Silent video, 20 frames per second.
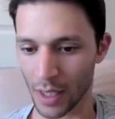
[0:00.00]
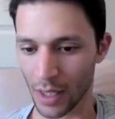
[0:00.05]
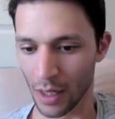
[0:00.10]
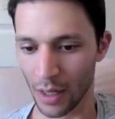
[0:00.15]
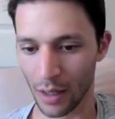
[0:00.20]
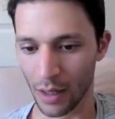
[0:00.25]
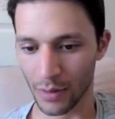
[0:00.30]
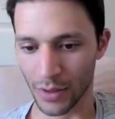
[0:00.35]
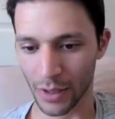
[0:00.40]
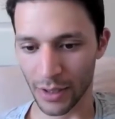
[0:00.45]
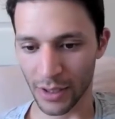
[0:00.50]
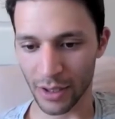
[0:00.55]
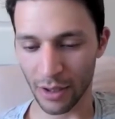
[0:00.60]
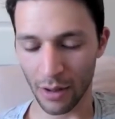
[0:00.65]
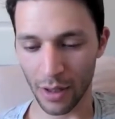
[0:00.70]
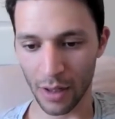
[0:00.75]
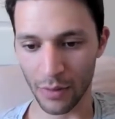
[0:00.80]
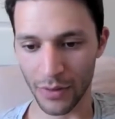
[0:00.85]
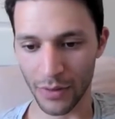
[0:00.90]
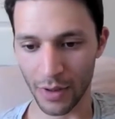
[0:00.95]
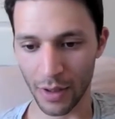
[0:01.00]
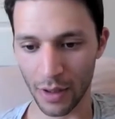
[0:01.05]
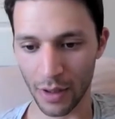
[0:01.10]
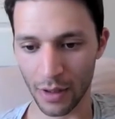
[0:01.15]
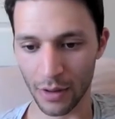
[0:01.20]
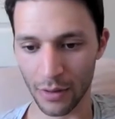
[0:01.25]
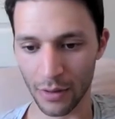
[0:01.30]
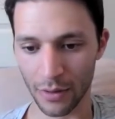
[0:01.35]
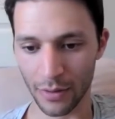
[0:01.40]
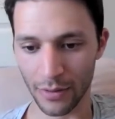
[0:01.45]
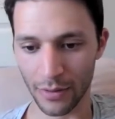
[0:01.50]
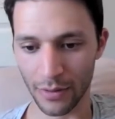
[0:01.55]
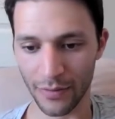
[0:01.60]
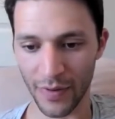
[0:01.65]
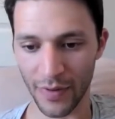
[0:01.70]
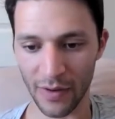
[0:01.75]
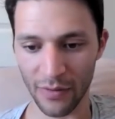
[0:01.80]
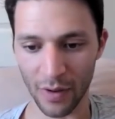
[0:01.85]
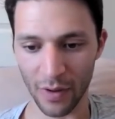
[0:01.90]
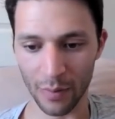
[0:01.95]
Uh, so let's start out with uh, your
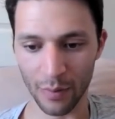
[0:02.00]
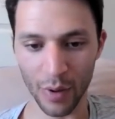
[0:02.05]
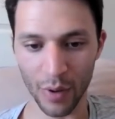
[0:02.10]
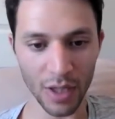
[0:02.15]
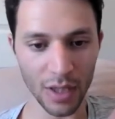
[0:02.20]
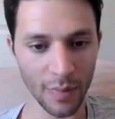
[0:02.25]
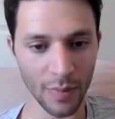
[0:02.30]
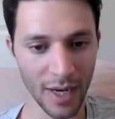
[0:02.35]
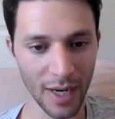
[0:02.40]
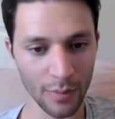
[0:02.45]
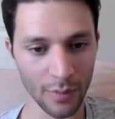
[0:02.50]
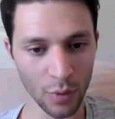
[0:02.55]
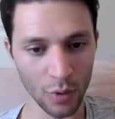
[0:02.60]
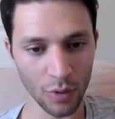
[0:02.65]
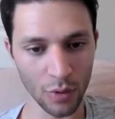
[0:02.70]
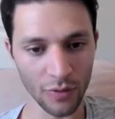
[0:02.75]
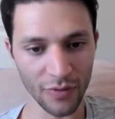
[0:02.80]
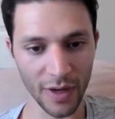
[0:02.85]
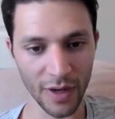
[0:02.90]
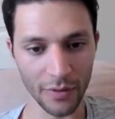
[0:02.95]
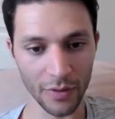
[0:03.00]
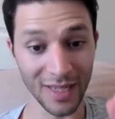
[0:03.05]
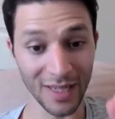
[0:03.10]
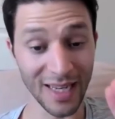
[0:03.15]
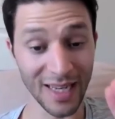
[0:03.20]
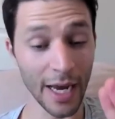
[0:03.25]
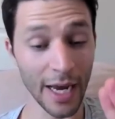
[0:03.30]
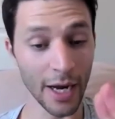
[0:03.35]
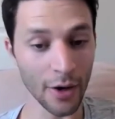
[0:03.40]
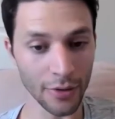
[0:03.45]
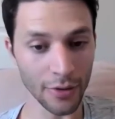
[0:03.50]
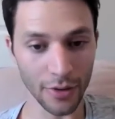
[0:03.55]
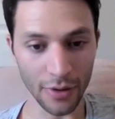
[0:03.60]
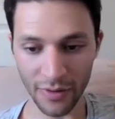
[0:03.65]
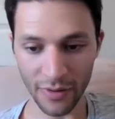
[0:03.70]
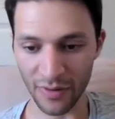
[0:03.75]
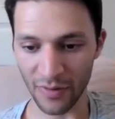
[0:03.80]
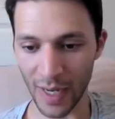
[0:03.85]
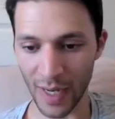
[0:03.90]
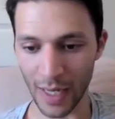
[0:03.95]
favorite book of the Bible, favorite character
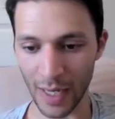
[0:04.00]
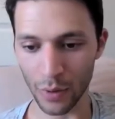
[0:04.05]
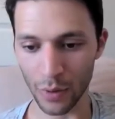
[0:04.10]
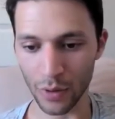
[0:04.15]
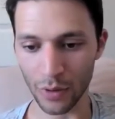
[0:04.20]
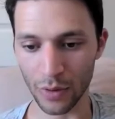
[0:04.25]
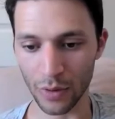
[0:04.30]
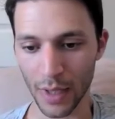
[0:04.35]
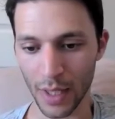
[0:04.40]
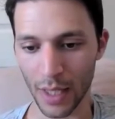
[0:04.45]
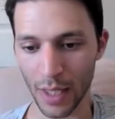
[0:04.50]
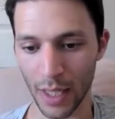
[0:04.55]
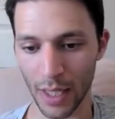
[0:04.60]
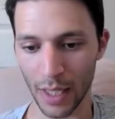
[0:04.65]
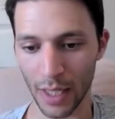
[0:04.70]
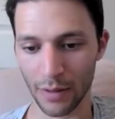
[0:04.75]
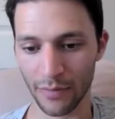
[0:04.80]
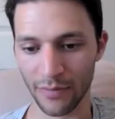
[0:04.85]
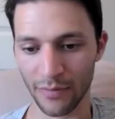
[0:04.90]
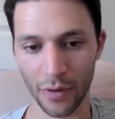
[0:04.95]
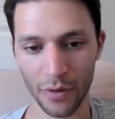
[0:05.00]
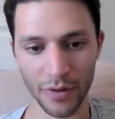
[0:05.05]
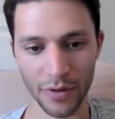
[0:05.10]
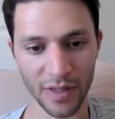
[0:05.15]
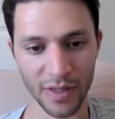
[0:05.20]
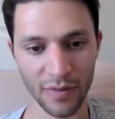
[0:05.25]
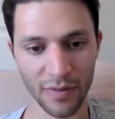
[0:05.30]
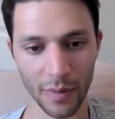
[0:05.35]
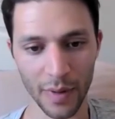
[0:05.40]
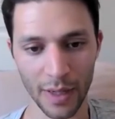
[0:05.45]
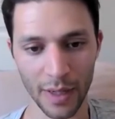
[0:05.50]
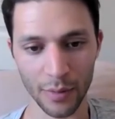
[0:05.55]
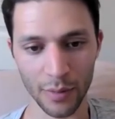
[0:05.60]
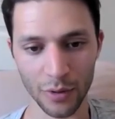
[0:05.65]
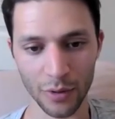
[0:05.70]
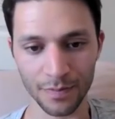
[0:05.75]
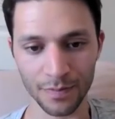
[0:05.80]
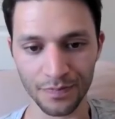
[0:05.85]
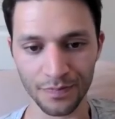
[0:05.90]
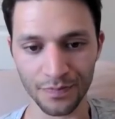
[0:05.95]
of the Bible, and verse of the Bible.